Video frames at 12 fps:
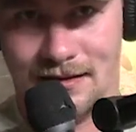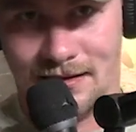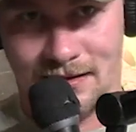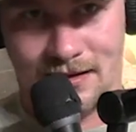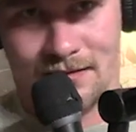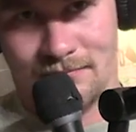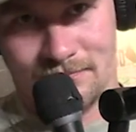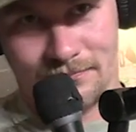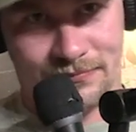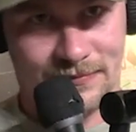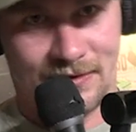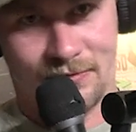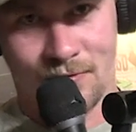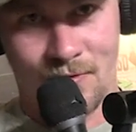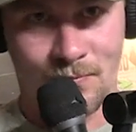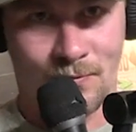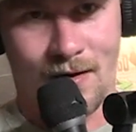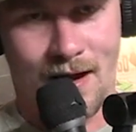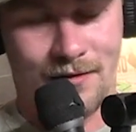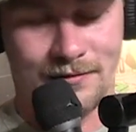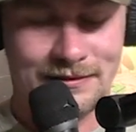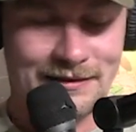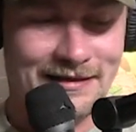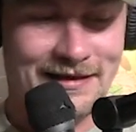and you got to throw him around.